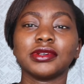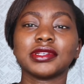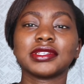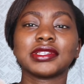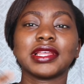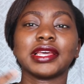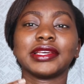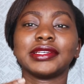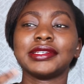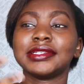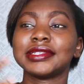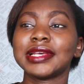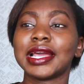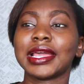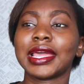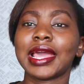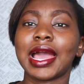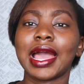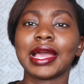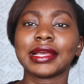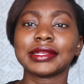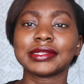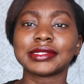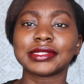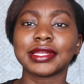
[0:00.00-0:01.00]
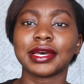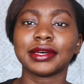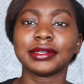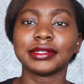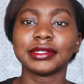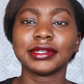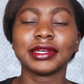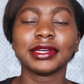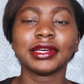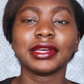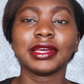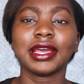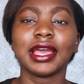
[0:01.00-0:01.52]
was like, he's a gangster,
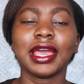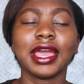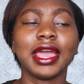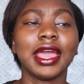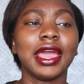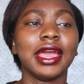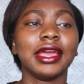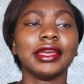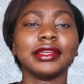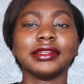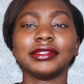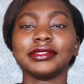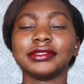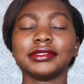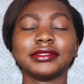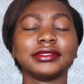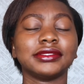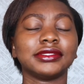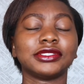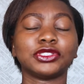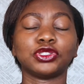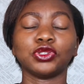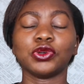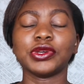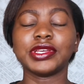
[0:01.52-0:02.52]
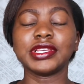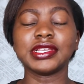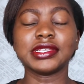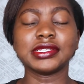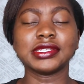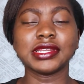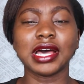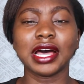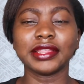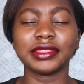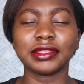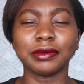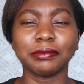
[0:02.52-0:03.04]
and so he's
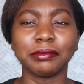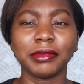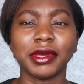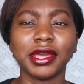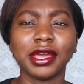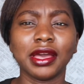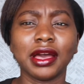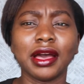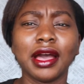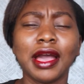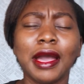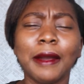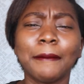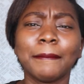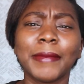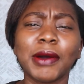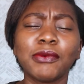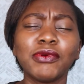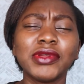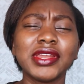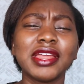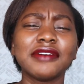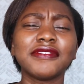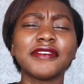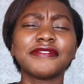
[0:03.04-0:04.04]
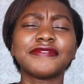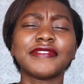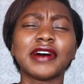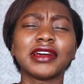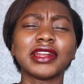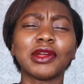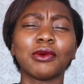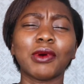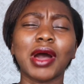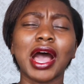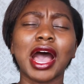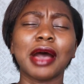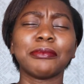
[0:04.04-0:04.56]
not the mayor. But we never found
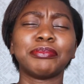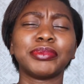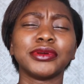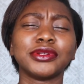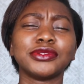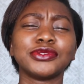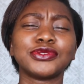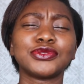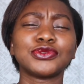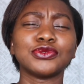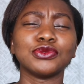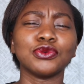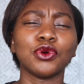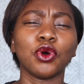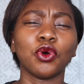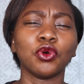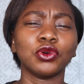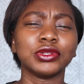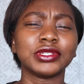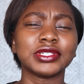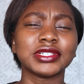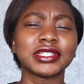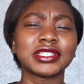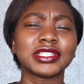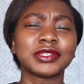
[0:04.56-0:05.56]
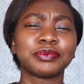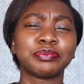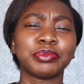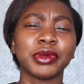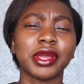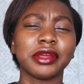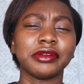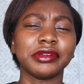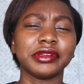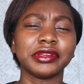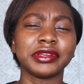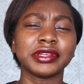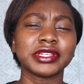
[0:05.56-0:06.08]
out what happened to Otis
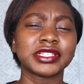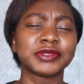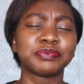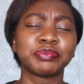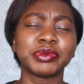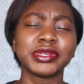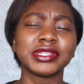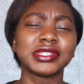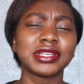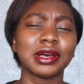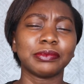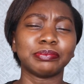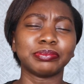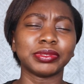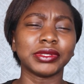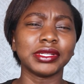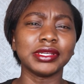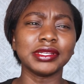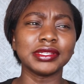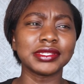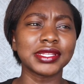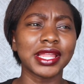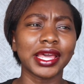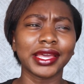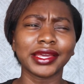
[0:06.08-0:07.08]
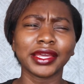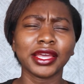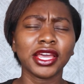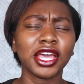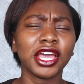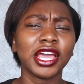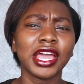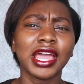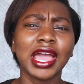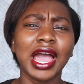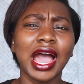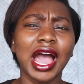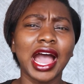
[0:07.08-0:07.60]
Perry, his pizza place. Like,
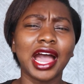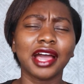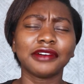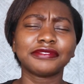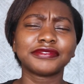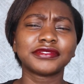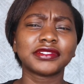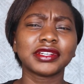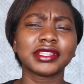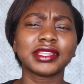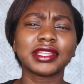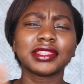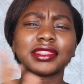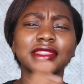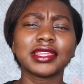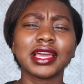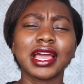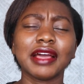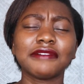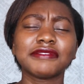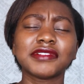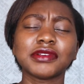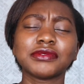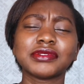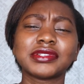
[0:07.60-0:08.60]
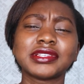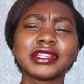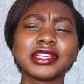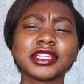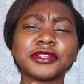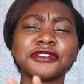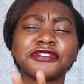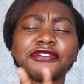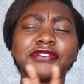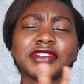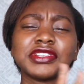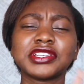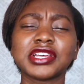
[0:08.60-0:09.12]
after the after we see
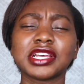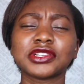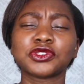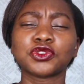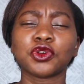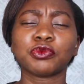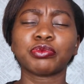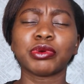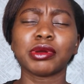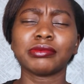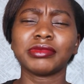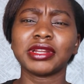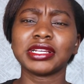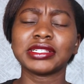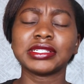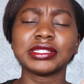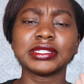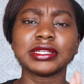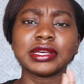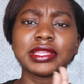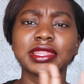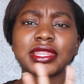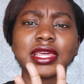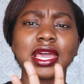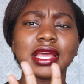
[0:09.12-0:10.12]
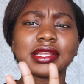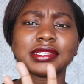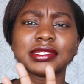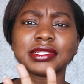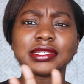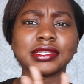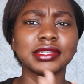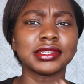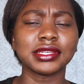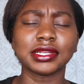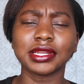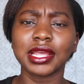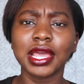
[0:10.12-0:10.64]
his feature so prominently in the third
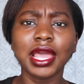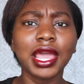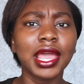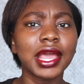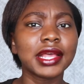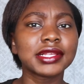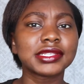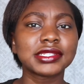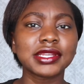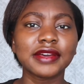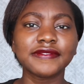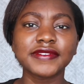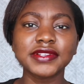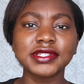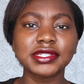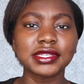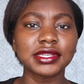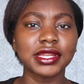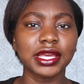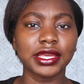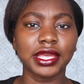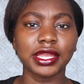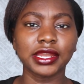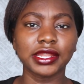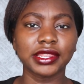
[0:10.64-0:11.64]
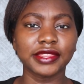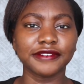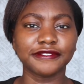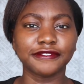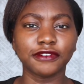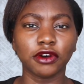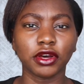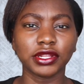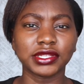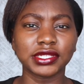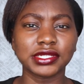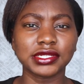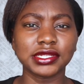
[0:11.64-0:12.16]
season, it's never seen again in the
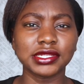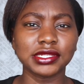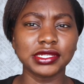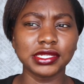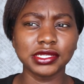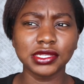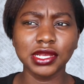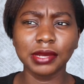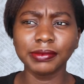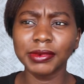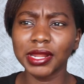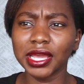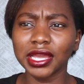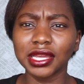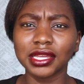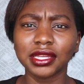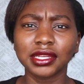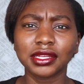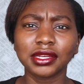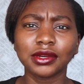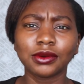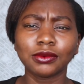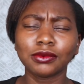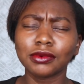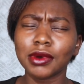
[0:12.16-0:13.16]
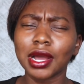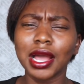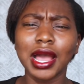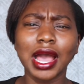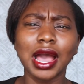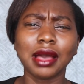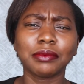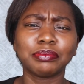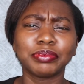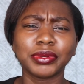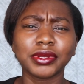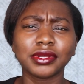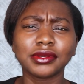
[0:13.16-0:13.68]
fourth season. So I'm like,
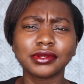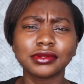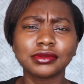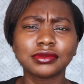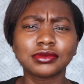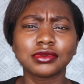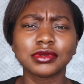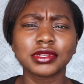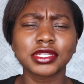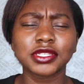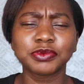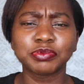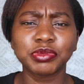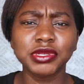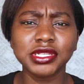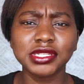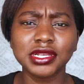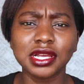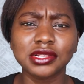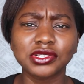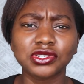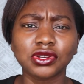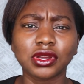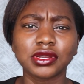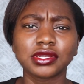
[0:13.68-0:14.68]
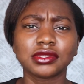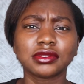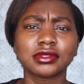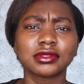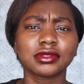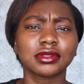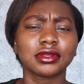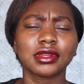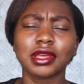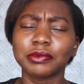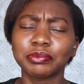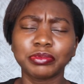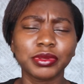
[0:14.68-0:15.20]
what happened to his pizza joint?
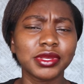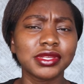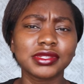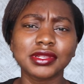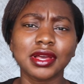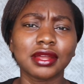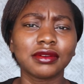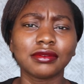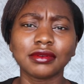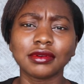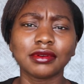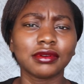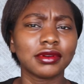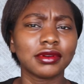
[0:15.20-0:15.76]
The pizza